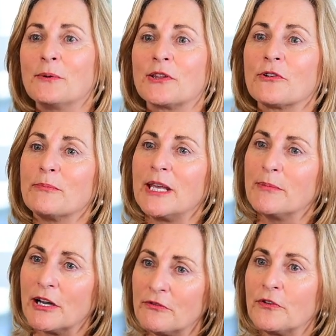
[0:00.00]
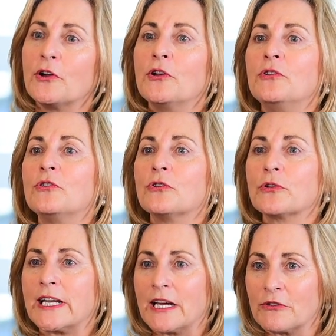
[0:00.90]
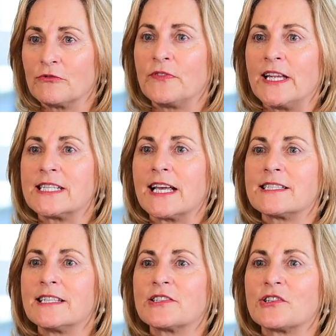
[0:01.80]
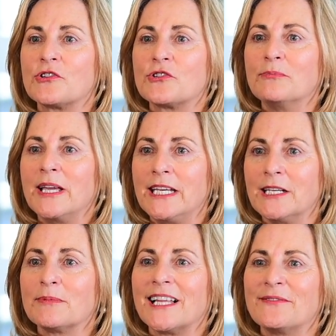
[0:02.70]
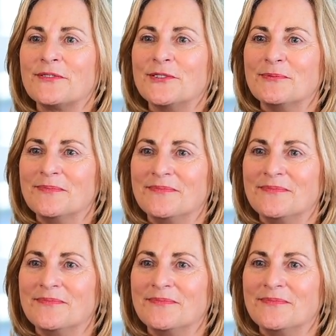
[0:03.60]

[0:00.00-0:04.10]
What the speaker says: whether it be by phone or on our fantastic social media platform.